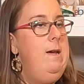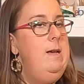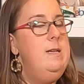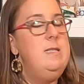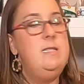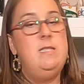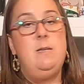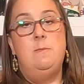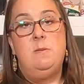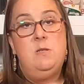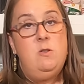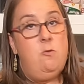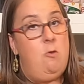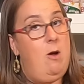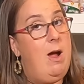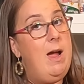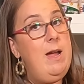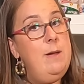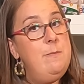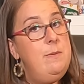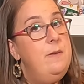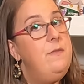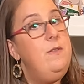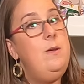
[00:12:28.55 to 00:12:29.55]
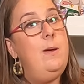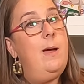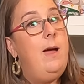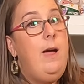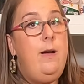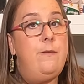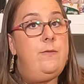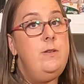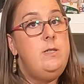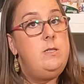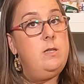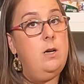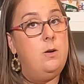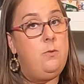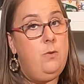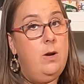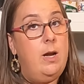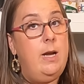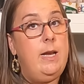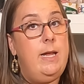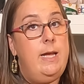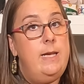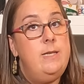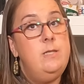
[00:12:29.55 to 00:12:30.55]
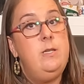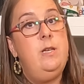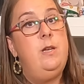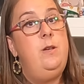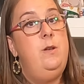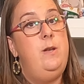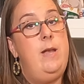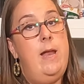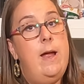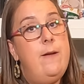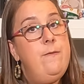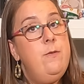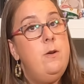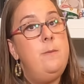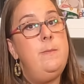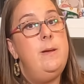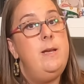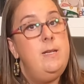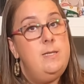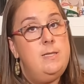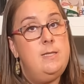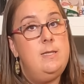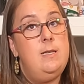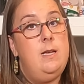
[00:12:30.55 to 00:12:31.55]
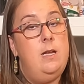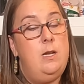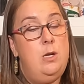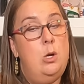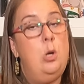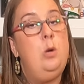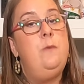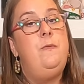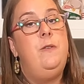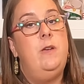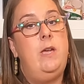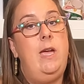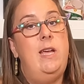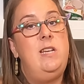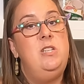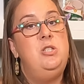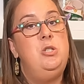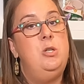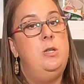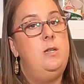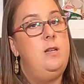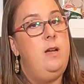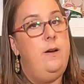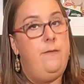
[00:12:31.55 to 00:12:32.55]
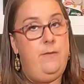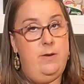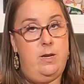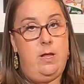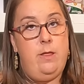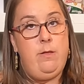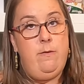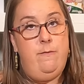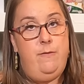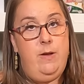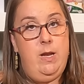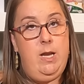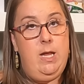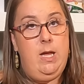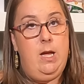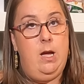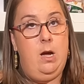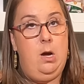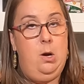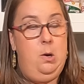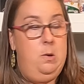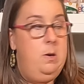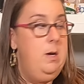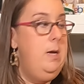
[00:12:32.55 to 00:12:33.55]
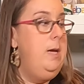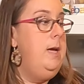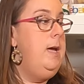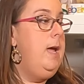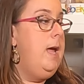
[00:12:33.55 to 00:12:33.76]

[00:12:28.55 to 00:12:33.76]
Subscribe if you haven't already so you never miss a notification of another video.